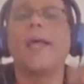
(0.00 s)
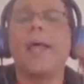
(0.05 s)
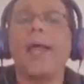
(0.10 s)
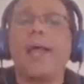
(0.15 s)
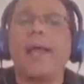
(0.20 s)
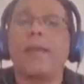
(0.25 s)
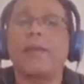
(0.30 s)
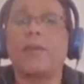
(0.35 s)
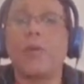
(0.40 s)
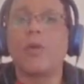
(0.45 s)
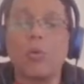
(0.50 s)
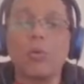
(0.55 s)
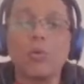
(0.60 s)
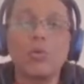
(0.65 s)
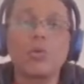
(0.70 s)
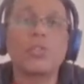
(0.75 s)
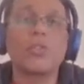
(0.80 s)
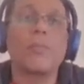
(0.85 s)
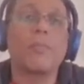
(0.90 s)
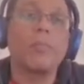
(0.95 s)
You have to
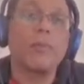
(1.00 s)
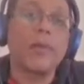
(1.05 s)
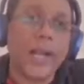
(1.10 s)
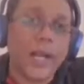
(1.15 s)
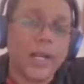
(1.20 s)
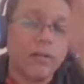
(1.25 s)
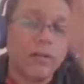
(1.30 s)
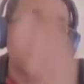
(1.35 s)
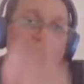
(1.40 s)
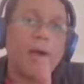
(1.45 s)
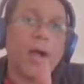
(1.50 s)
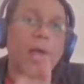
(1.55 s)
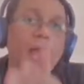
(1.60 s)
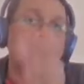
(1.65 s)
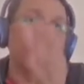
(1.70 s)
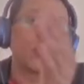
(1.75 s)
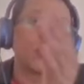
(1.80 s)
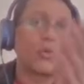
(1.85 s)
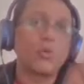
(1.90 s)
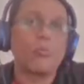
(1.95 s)
subtract y,
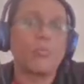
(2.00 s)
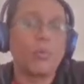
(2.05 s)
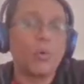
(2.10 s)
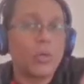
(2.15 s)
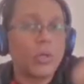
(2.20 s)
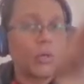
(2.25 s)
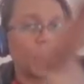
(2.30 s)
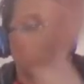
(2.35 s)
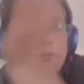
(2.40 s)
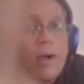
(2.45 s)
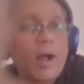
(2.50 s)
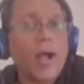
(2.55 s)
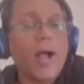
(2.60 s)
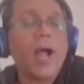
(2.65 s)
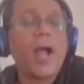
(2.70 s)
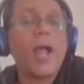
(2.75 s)
so put y